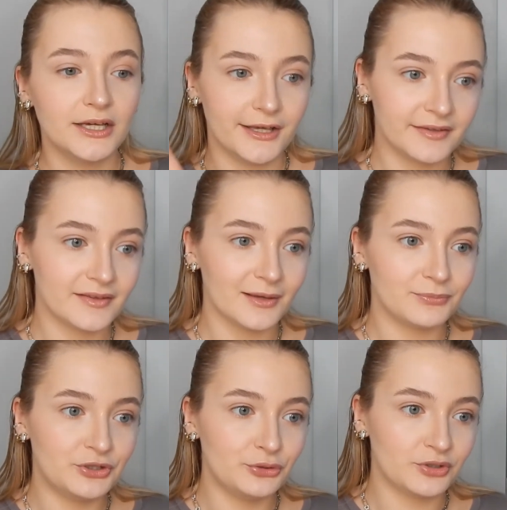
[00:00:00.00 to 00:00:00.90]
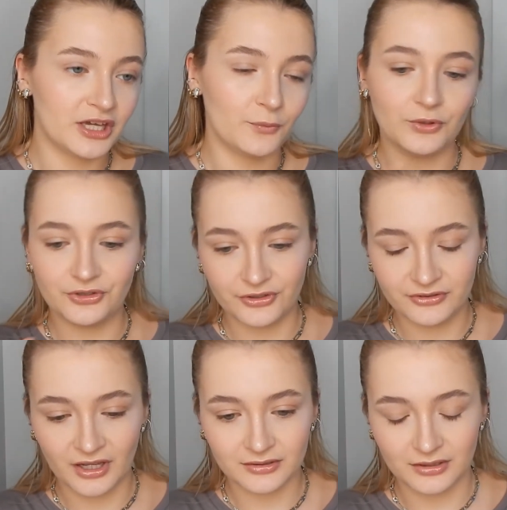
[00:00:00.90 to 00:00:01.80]
except the UK, which
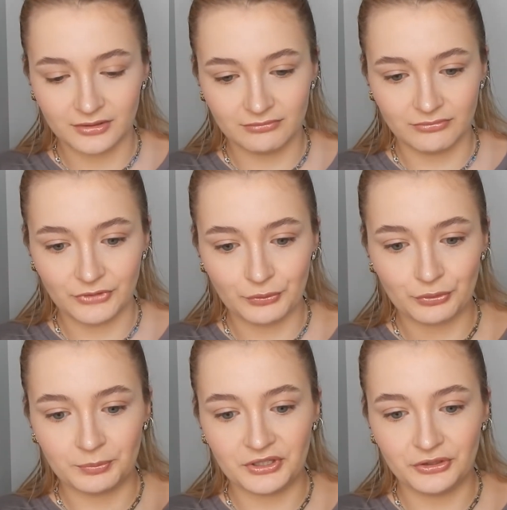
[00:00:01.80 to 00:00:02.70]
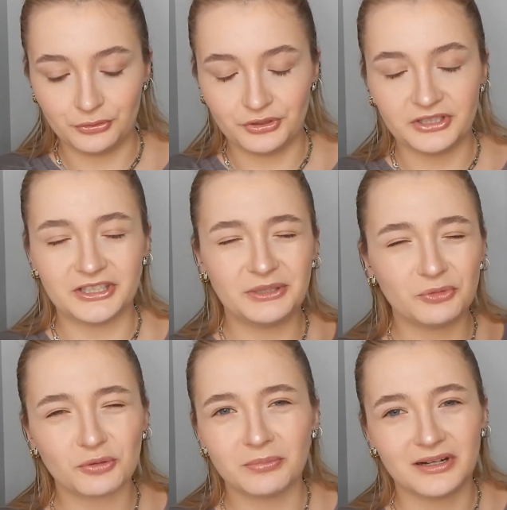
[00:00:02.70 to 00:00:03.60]
is not in the European Union
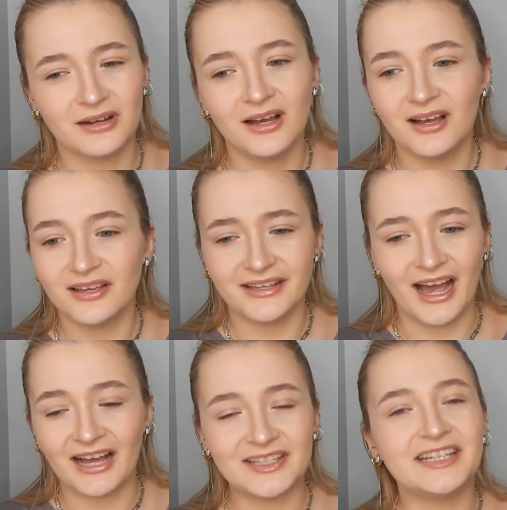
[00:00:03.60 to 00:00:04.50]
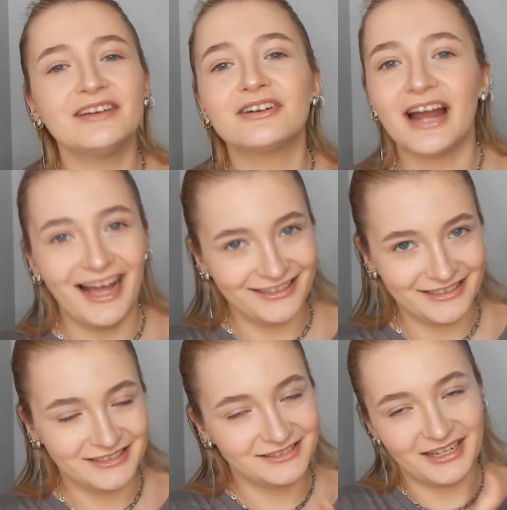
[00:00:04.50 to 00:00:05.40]
anymore. But yeah, they never had
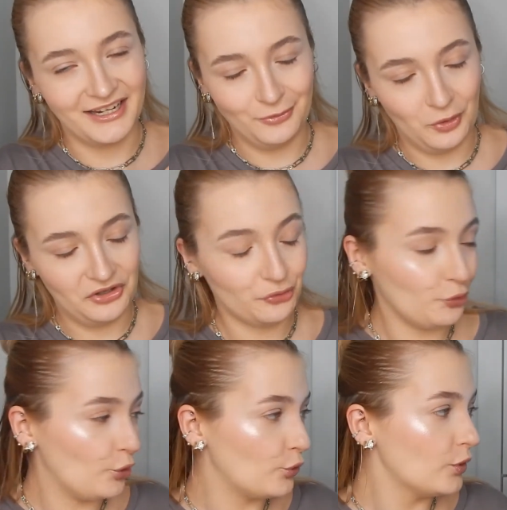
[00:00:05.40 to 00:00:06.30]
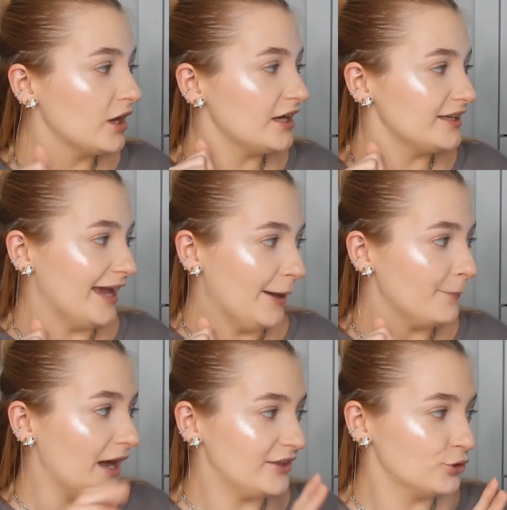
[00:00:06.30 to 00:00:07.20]
it anyway. So yeah,
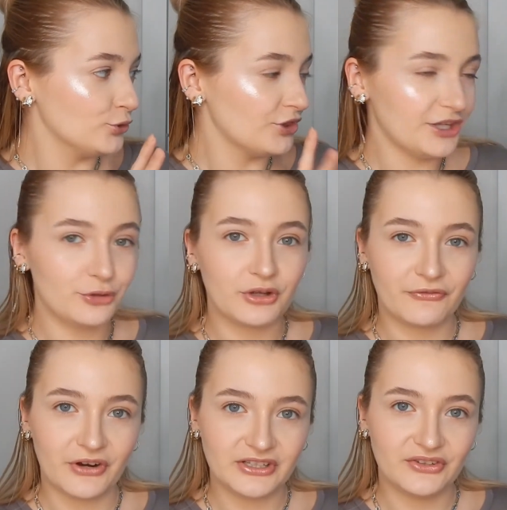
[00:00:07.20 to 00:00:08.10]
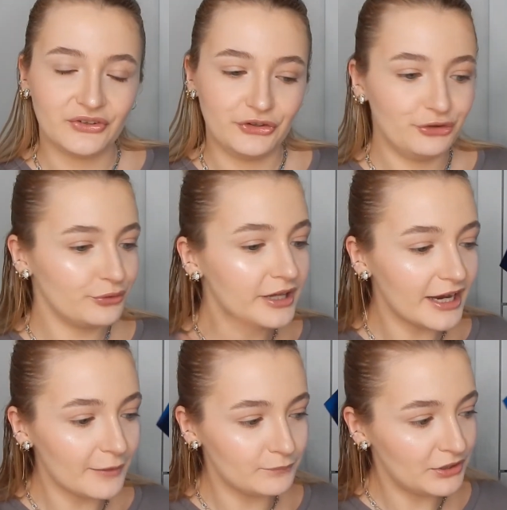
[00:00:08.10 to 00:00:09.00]
I don't think you can find this in the UK.
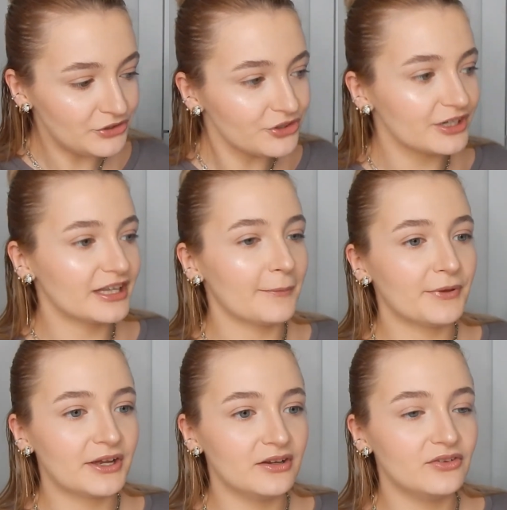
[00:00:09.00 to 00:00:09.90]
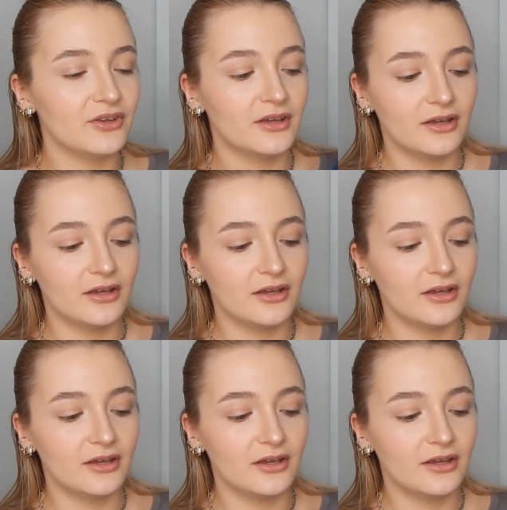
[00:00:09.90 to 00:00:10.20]
I'm mentioning that because